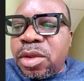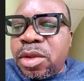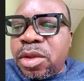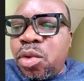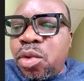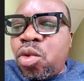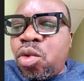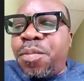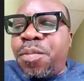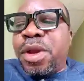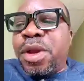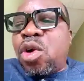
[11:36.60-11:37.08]

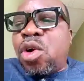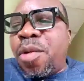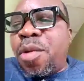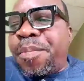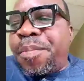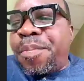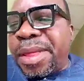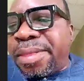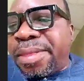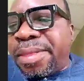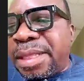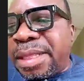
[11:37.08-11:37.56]
should be
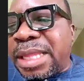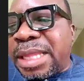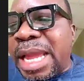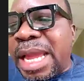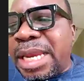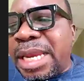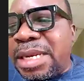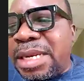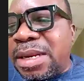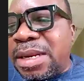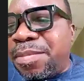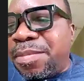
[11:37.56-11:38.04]

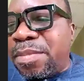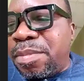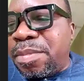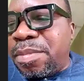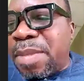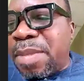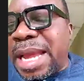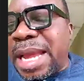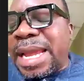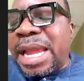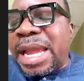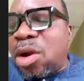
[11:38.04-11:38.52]
compensated
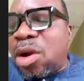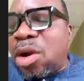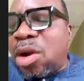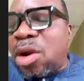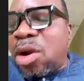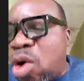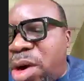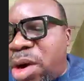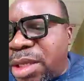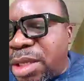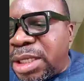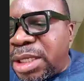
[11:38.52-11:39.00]
by
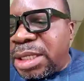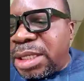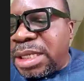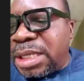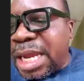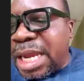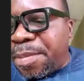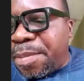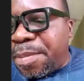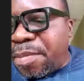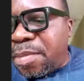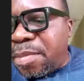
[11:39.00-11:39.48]
encouraging
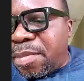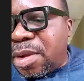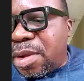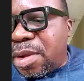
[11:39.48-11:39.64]
them,